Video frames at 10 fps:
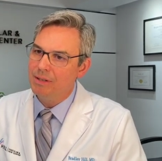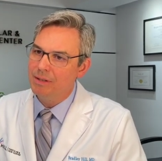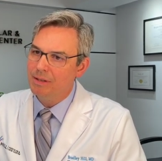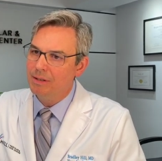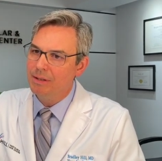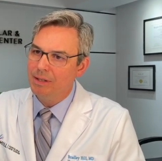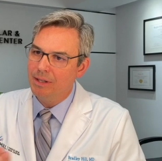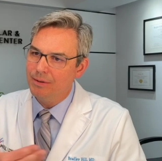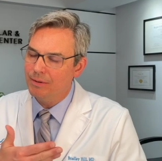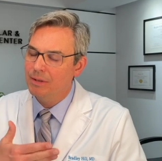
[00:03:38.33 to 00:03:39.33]
and then the
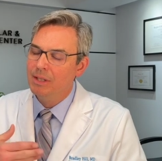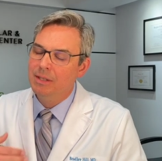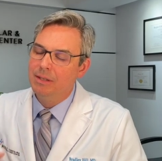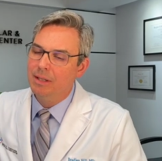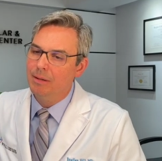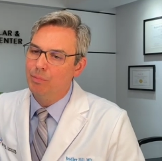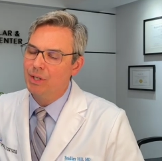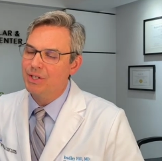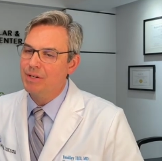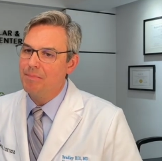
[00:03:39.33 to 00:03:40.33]
other uh,
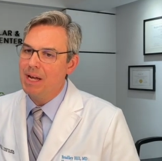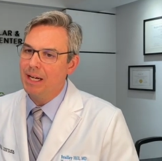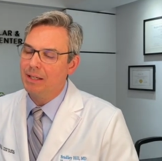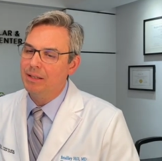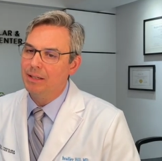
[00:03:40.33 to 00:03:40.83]
brings it back